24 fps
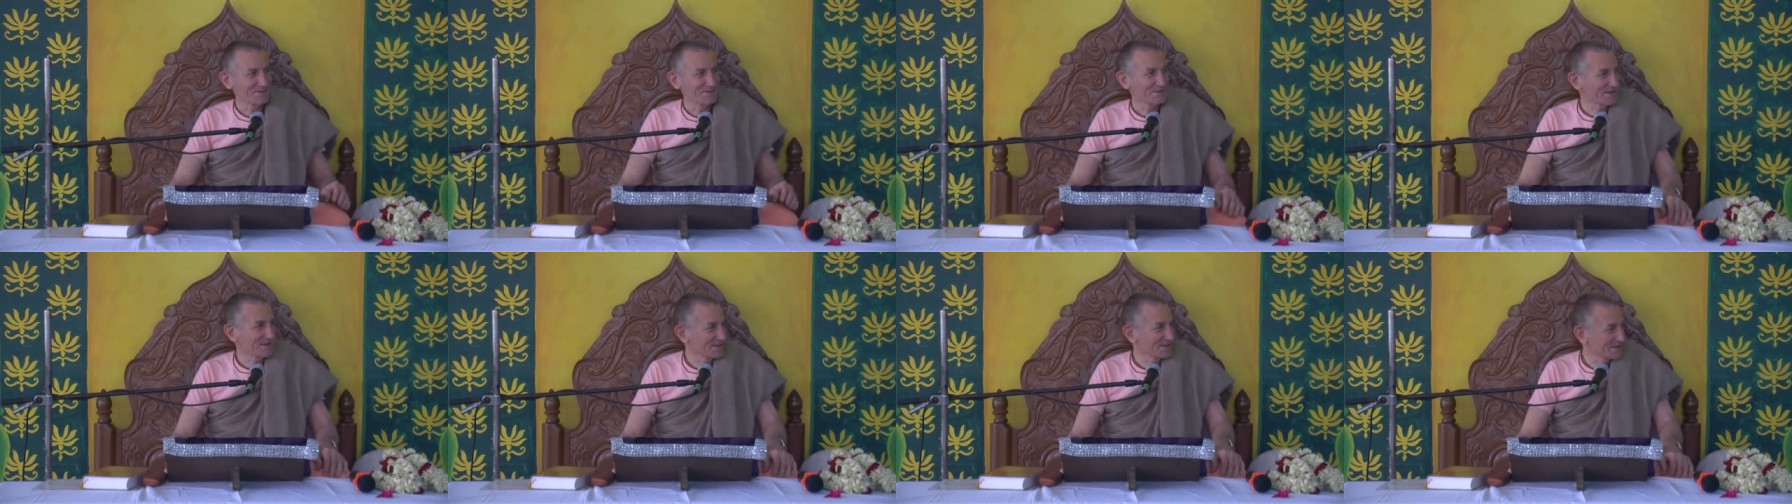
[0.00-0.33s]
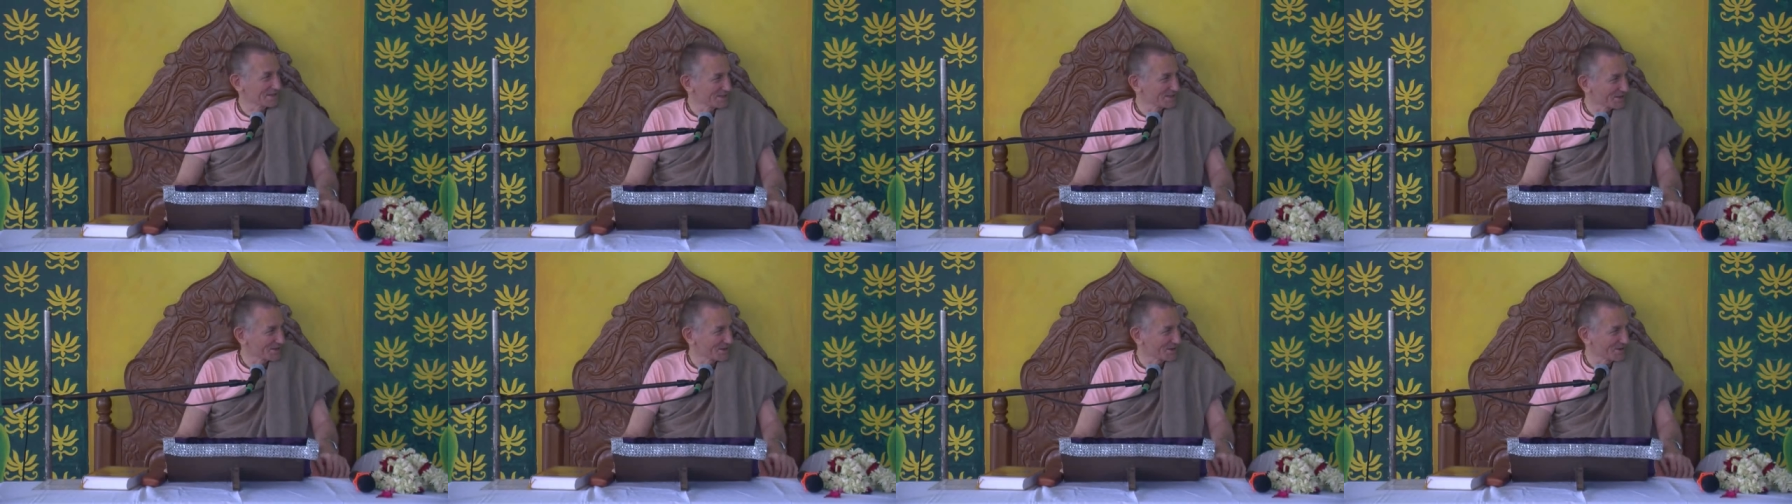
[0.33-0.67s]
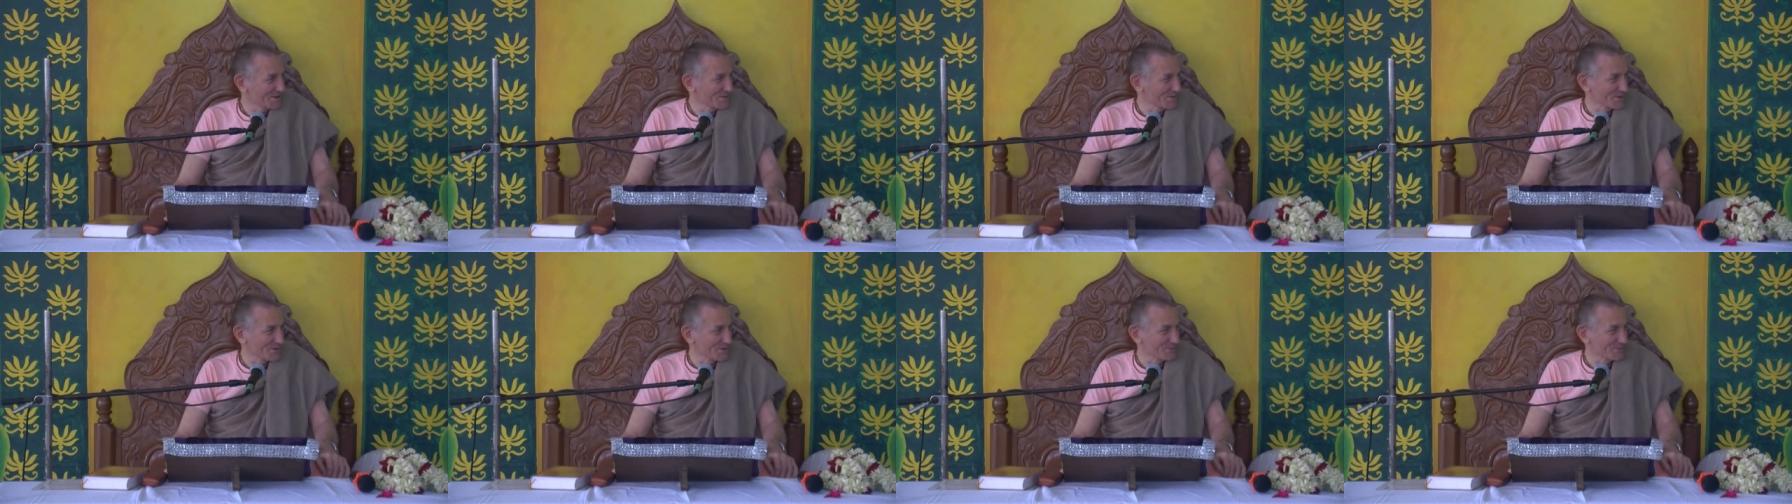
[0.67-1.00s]
They didn't
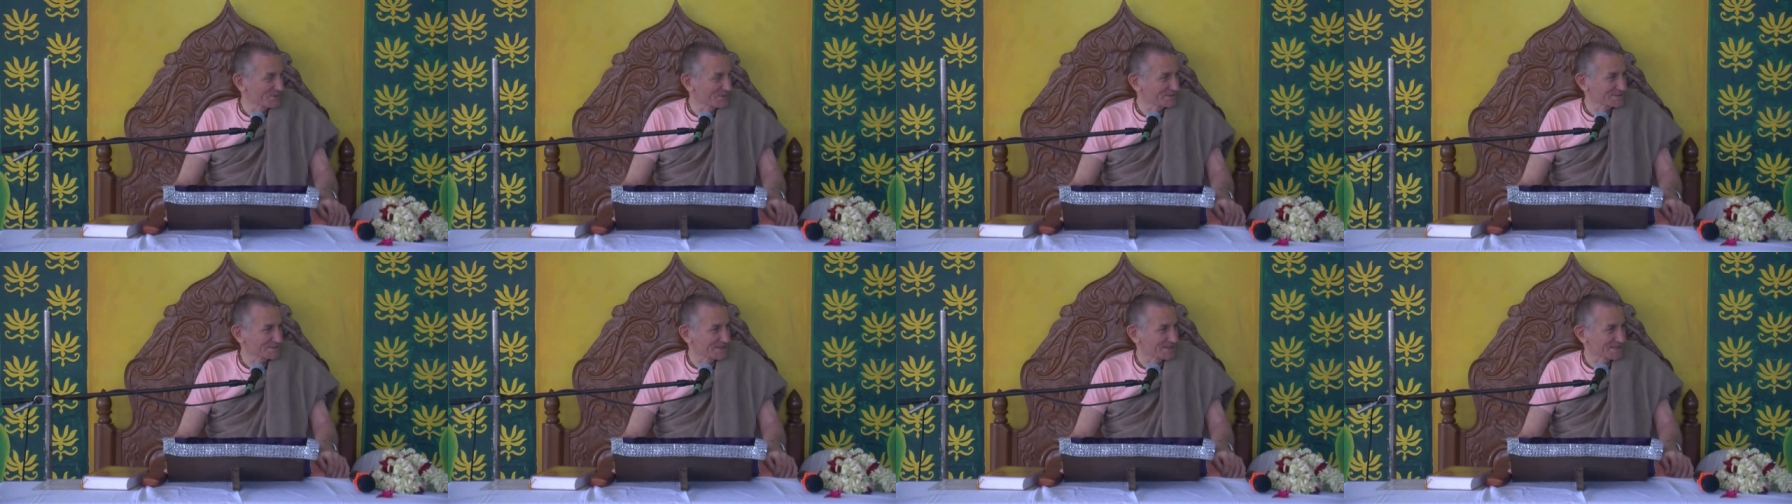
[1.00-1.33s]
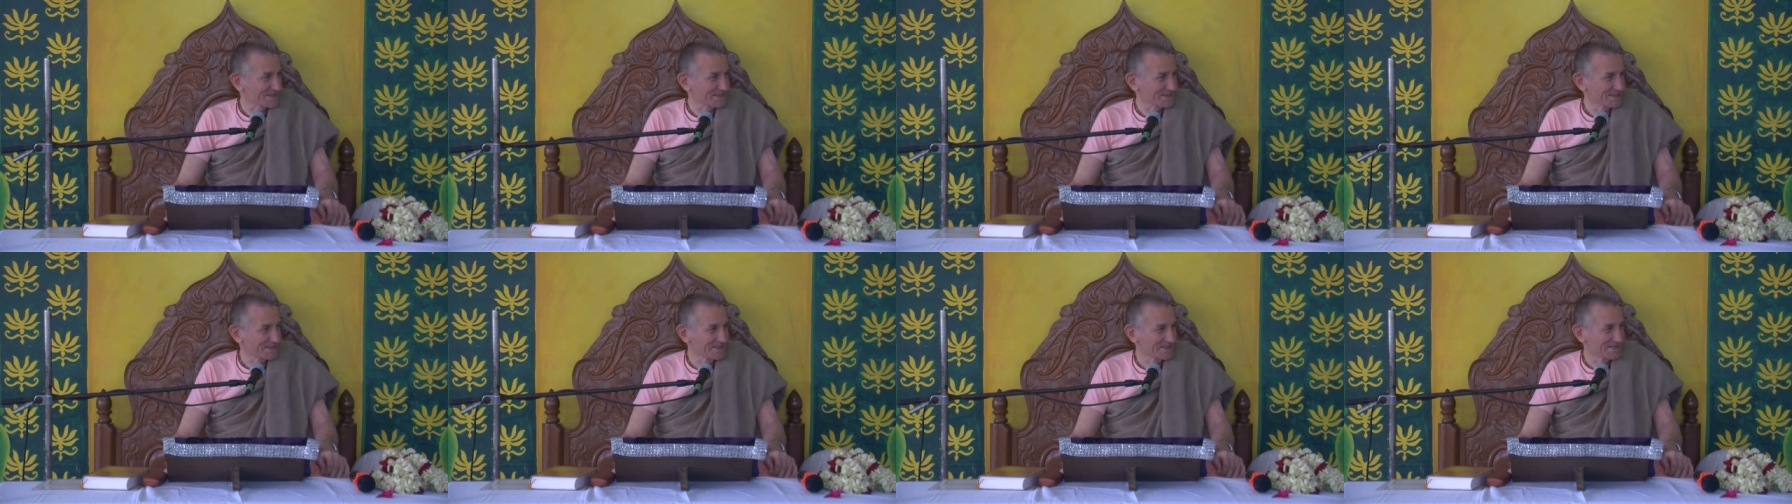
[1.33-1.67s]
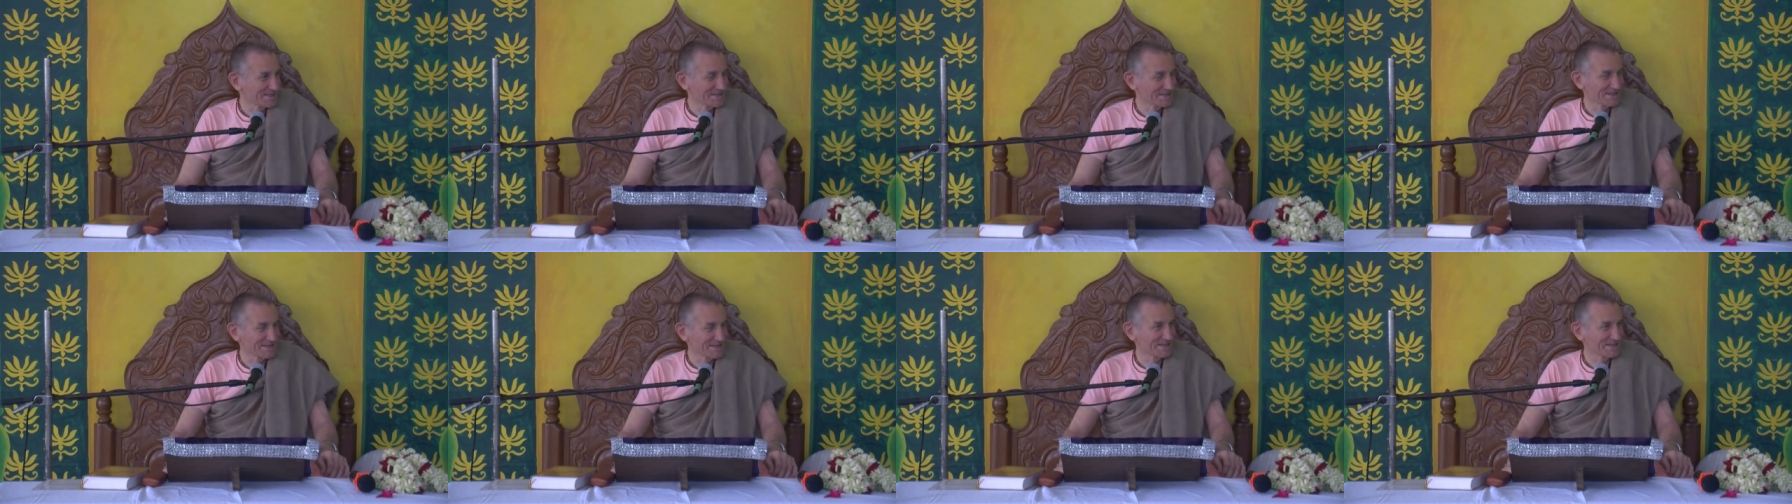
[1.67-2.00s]
go, Prabhupada said.
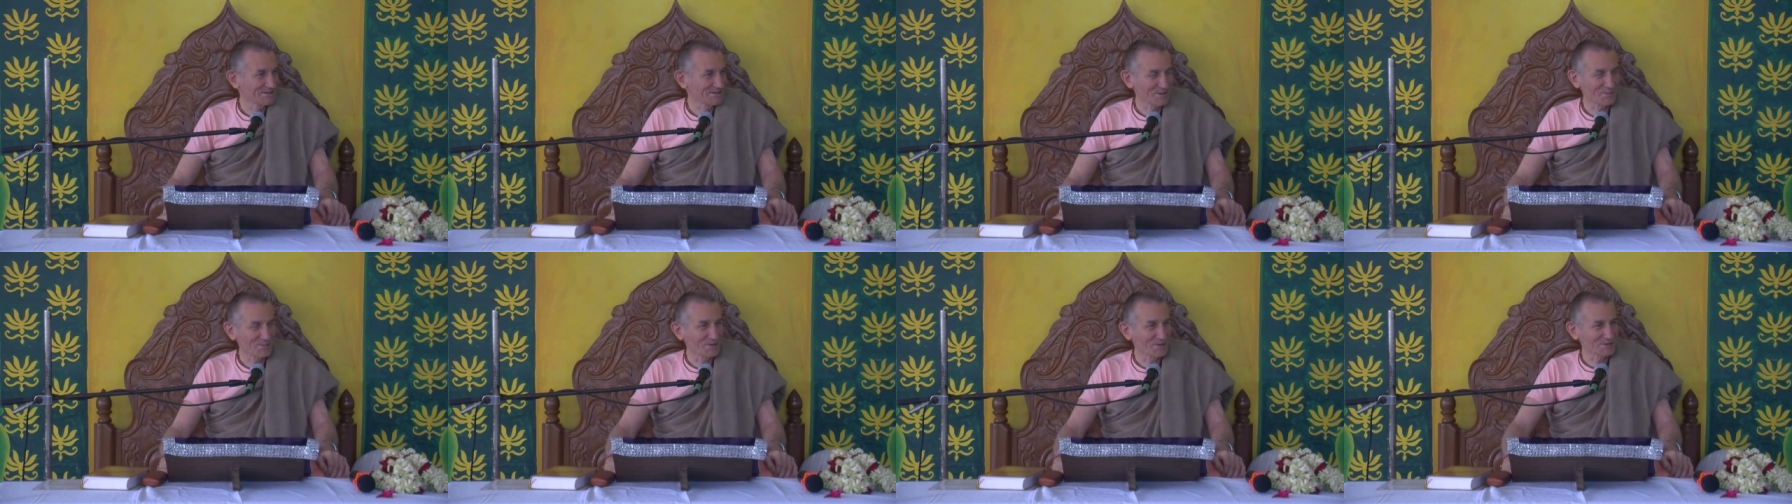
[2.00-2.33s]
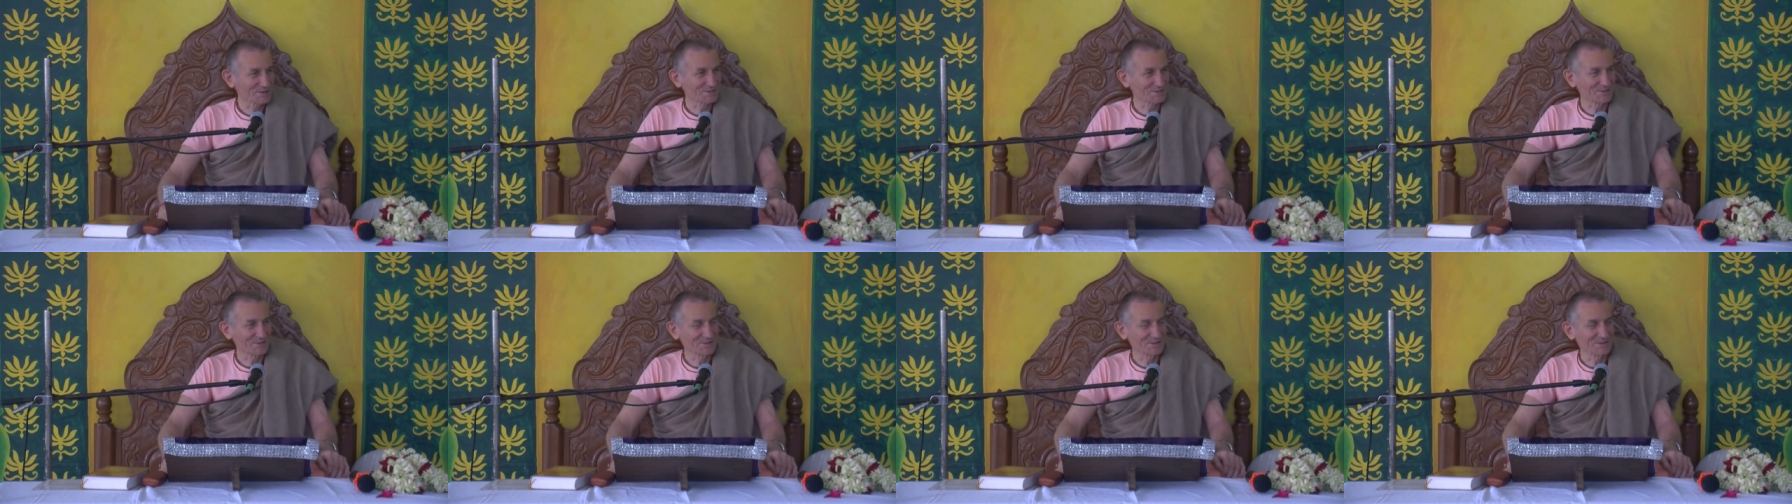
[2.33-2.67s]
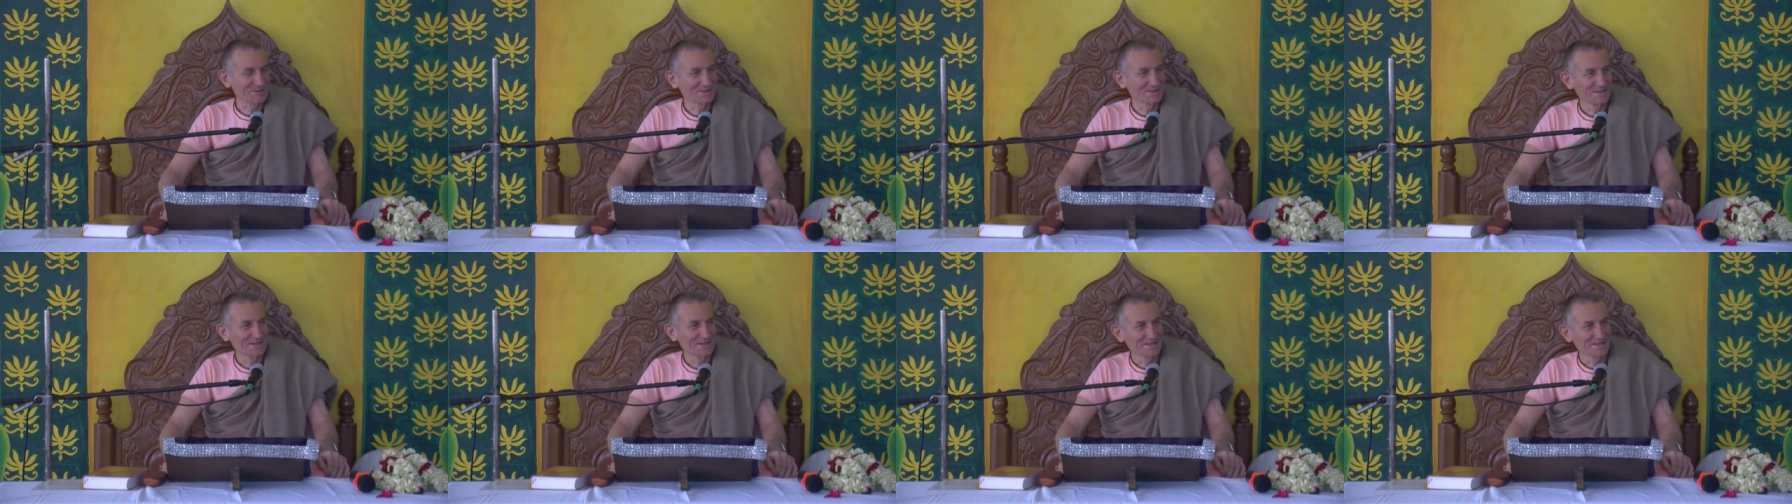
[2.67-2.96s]
Not possible.